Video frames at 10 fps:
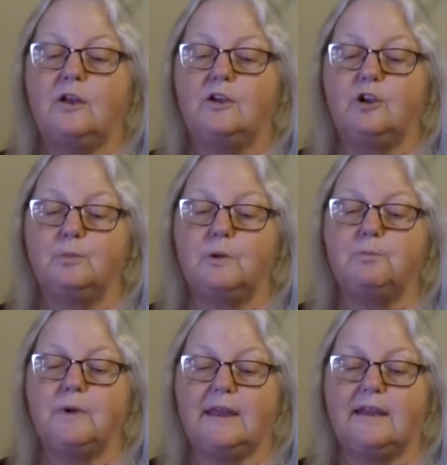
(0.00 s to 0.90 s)

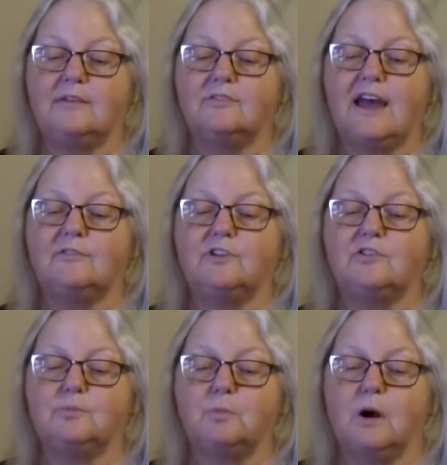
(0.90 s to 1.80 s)
Human beings have a
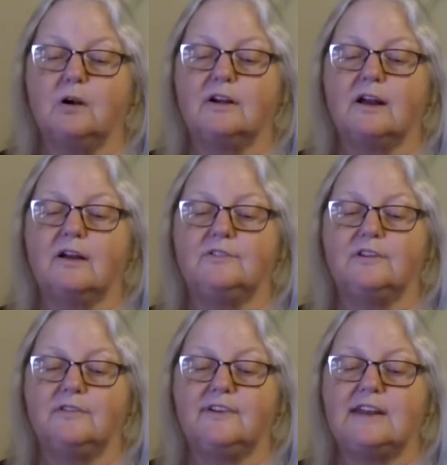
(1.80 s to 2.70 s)
spark of
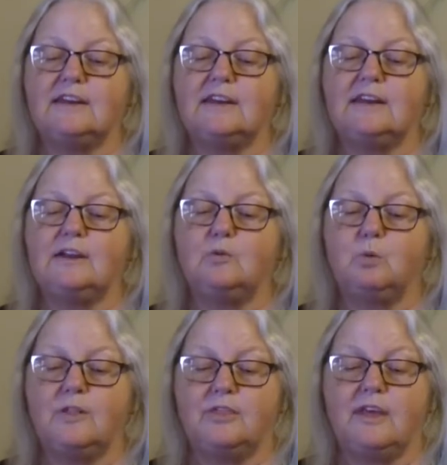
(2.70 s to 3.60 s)
divinity
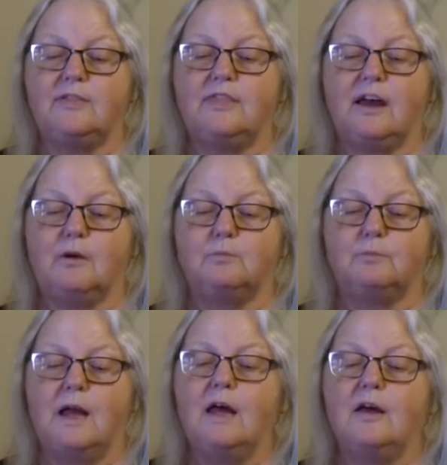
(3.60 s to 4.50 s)
within them,
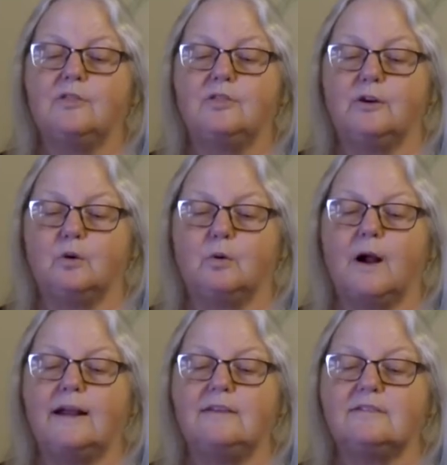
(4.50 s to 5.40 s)
the
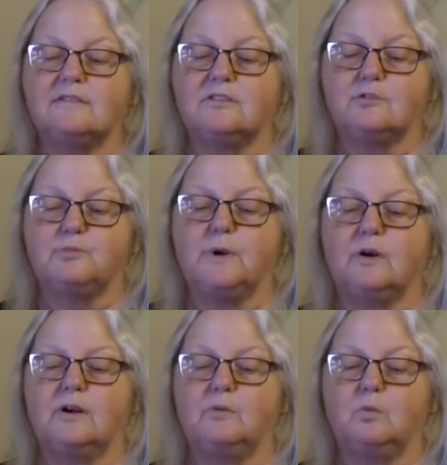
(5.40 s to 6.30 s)
Christ
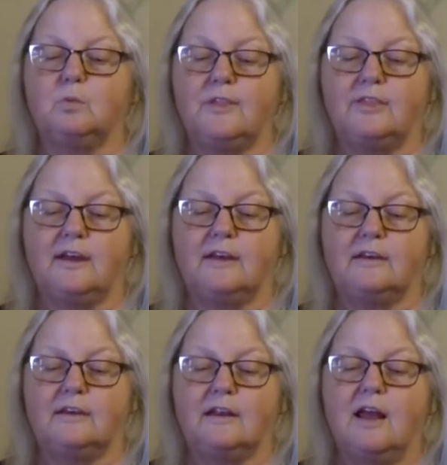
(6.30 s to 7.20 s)
Spirit
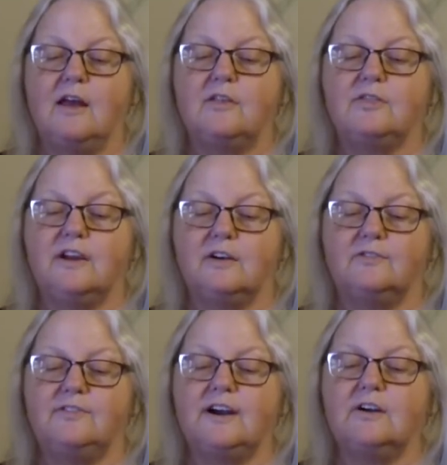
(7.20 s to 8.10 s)
within. Their
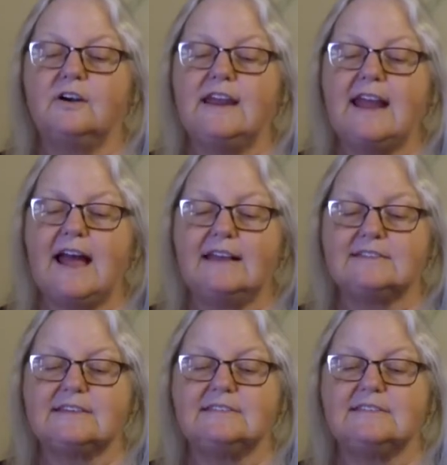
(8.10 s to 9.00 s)
very
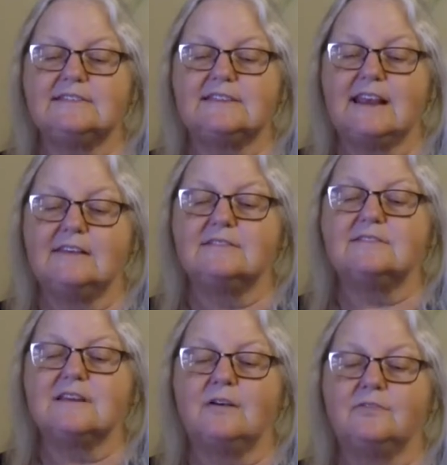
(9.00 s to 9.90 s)
essence
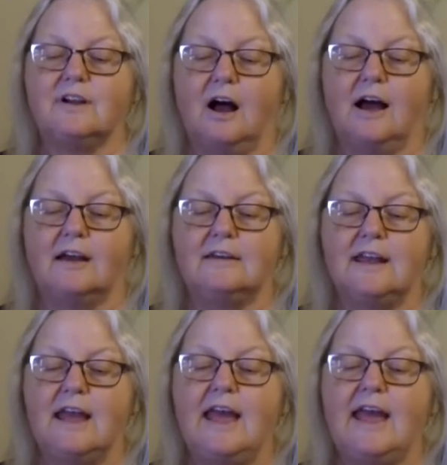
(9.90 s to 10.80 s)
is of God,
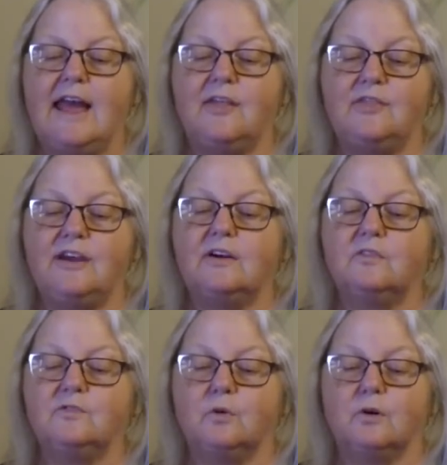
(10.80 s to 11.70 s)
and
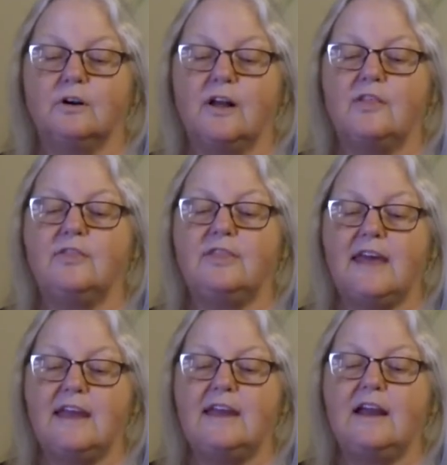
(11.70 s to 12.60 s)
therefore
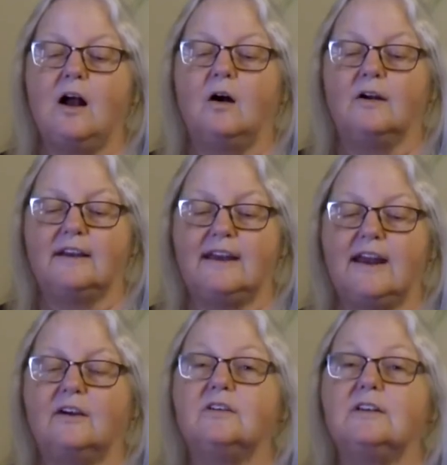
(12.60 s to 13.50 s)
they are
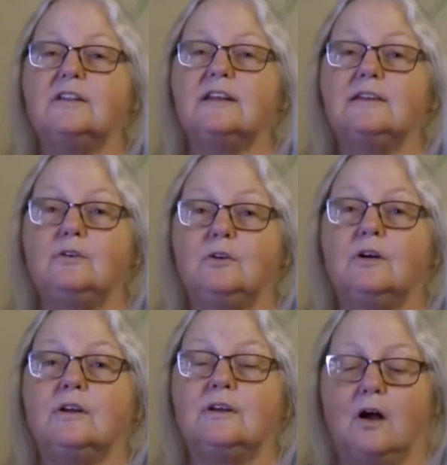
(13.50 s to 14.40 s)
inherently
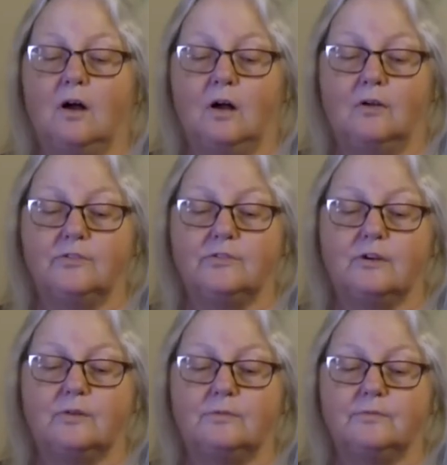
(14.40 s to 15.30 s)
good
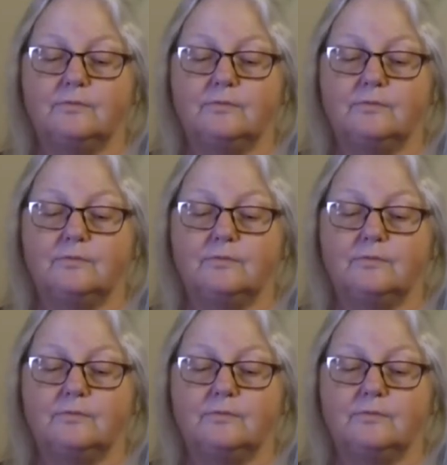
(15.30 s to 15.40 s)
also.